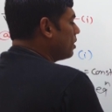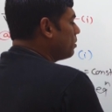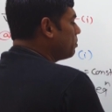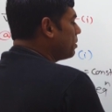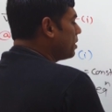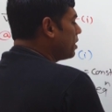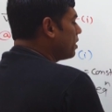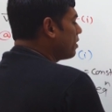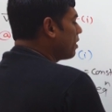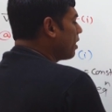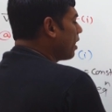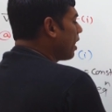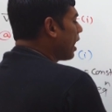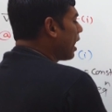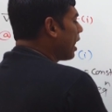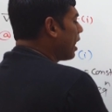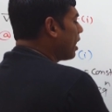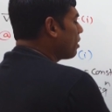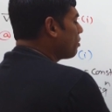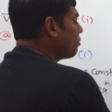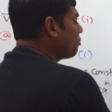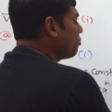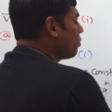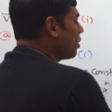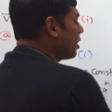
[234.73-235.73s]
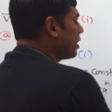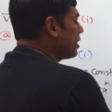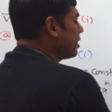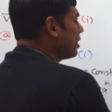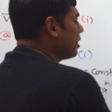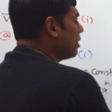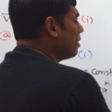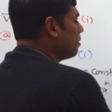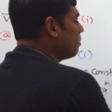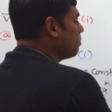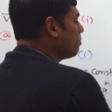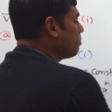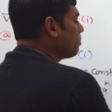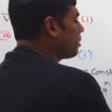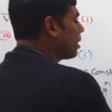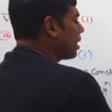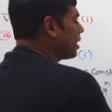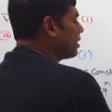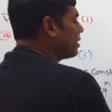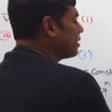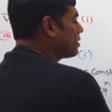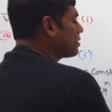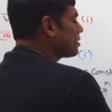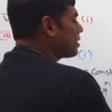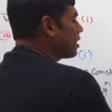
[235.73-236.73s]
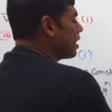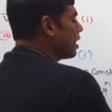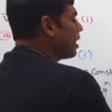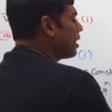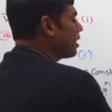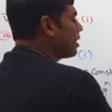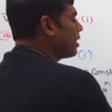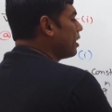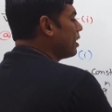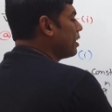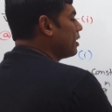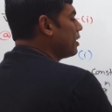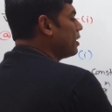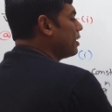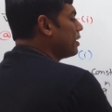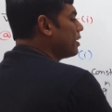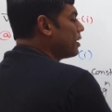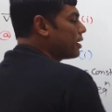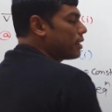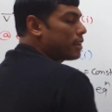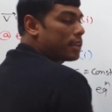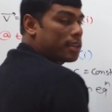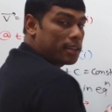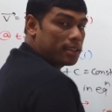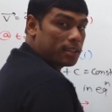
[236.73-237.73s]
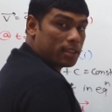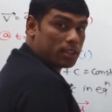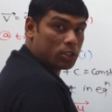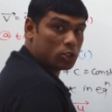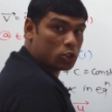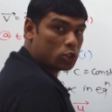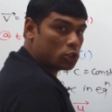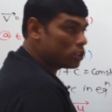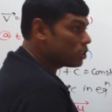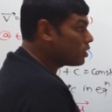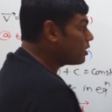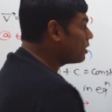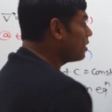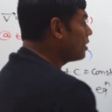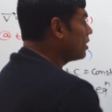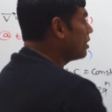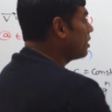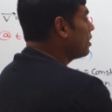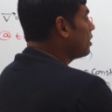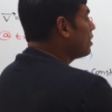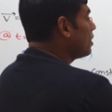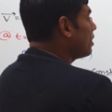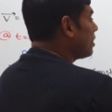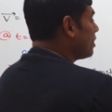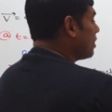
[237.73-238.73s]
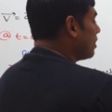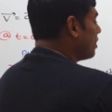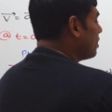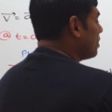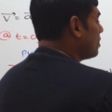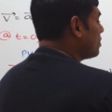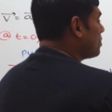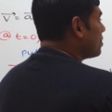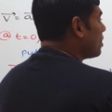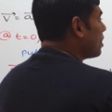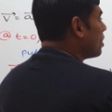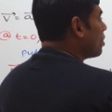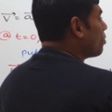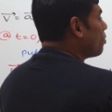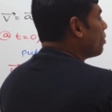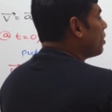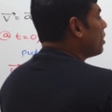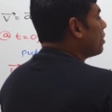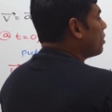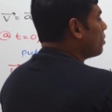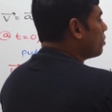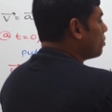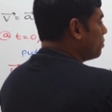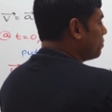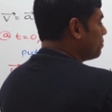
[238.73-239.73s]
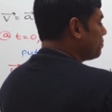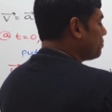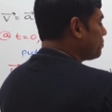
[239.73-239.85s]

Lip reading: be r final minus r initial is equal to